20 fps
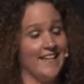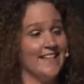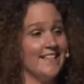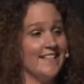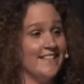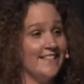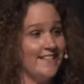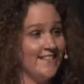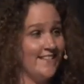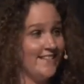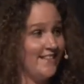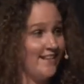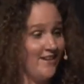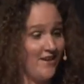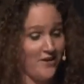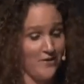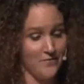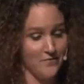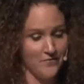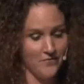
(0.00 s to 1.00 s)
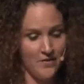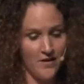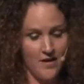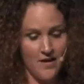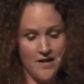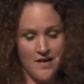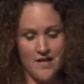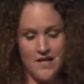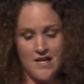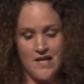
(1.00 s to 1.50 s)
It consisted of
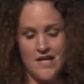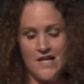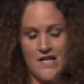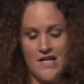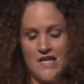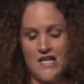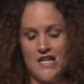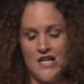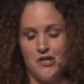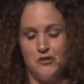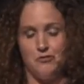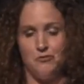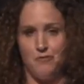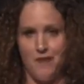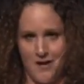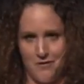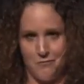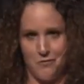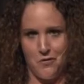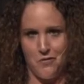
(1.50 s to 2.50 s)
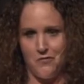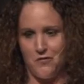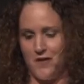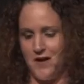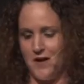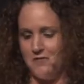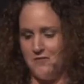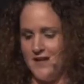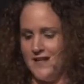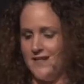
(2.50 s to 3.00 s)
Red
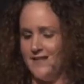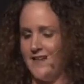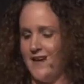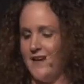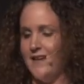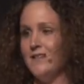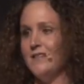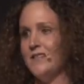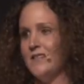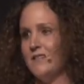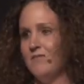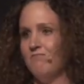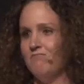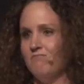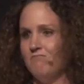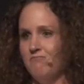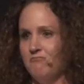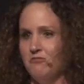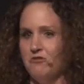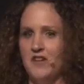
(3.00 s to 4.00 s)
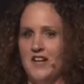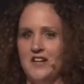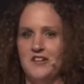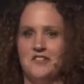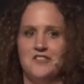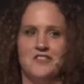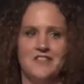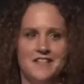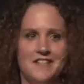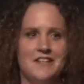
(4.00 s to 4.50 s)
Rover at recess,
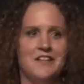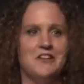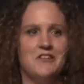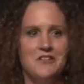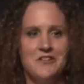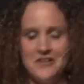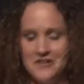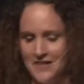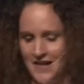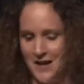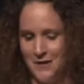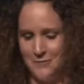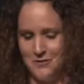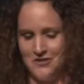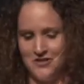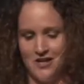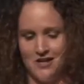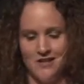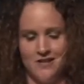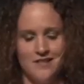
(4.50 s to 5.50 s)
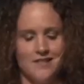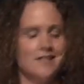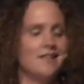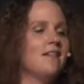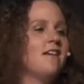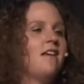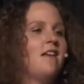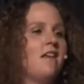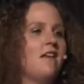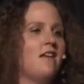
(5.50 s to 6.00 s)
readers, theater, and language
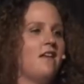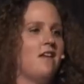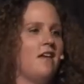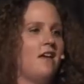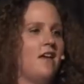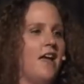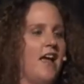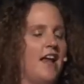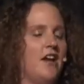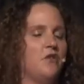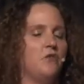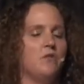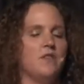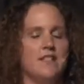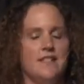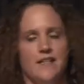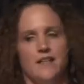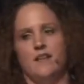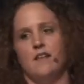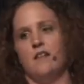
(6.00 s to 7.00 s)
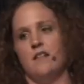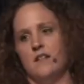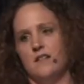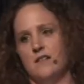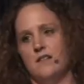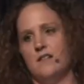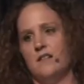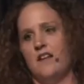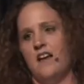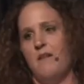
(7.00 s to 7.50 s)
arts, and a
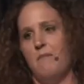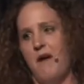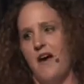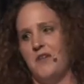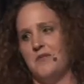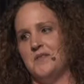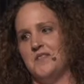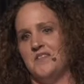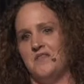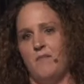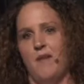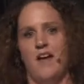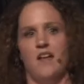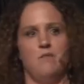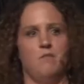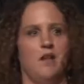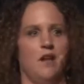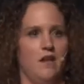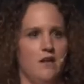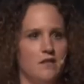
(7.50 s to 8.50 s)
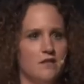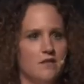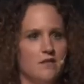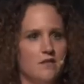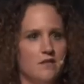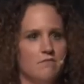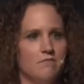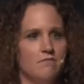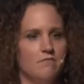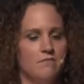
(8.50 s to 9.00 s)
ridiculous amount of Mad
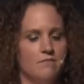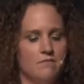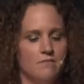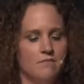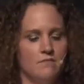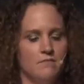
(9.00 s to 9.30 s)
Minutes.